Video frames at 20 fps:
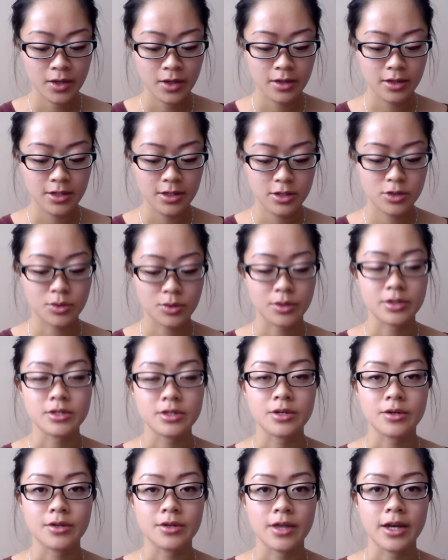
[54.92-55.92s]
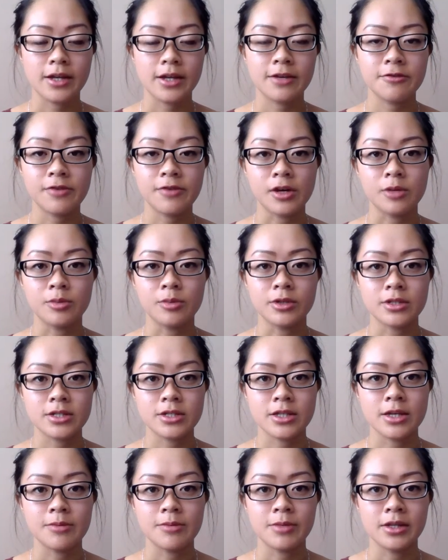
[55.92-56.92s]
These stores are then available
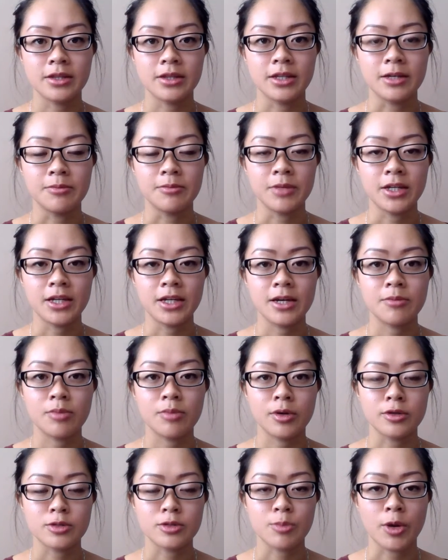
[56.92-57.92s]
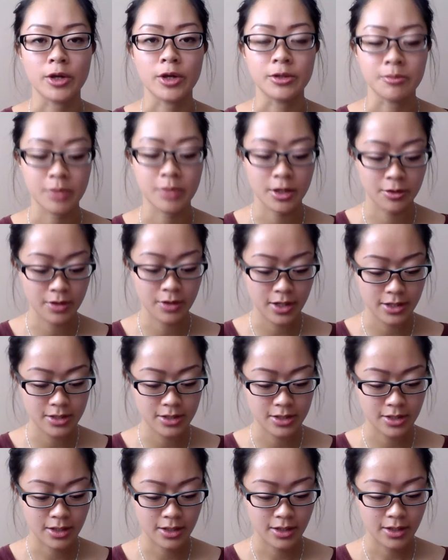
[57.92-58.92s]
to them in the immediate postpartum period.
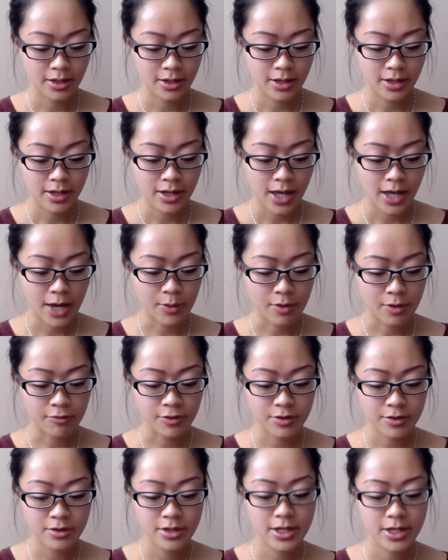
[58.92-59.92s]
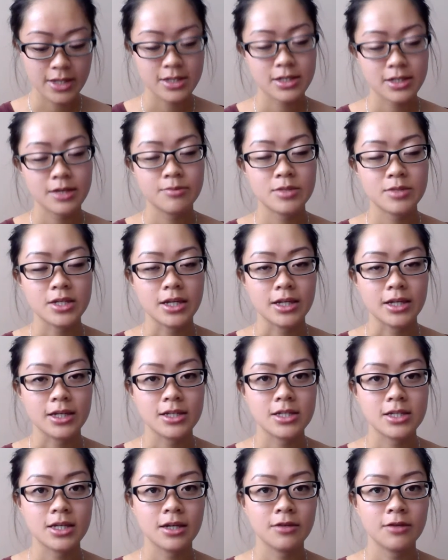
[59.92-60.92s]
However, the enzymes
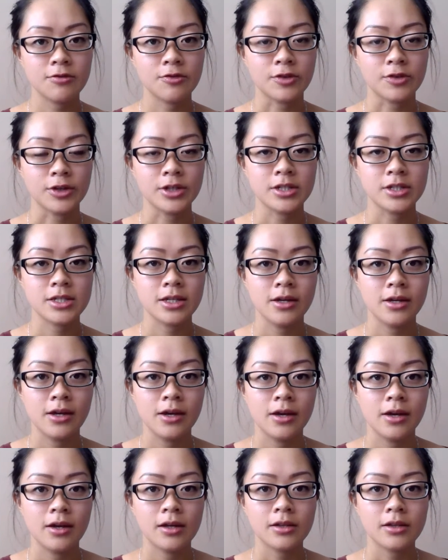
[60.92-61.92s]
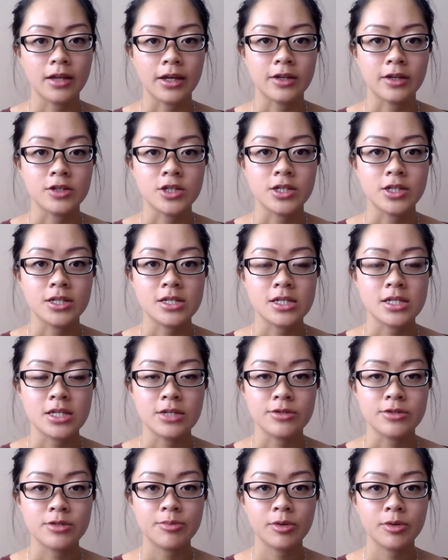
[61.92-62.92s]
needed to convert glycogen into
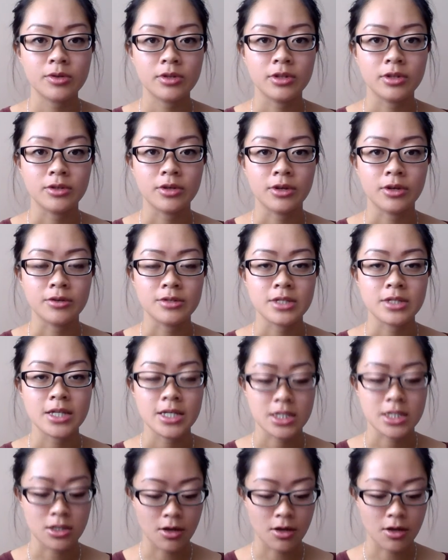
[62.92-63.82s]
usable glucose is